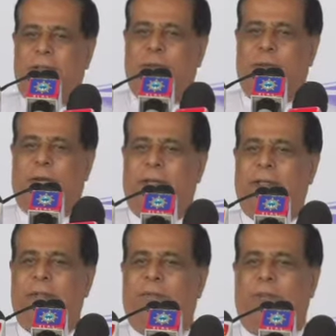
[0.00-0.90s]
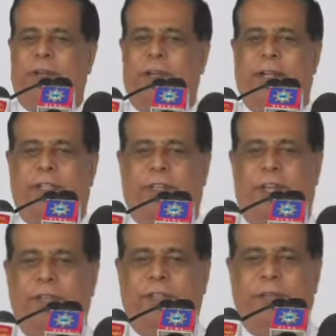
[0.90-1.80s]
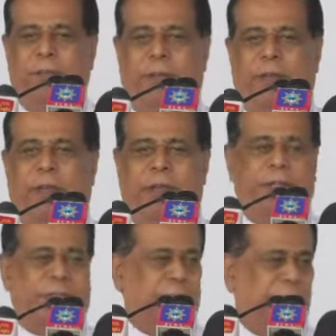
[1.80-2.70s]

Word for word: to earn foreign exchange by various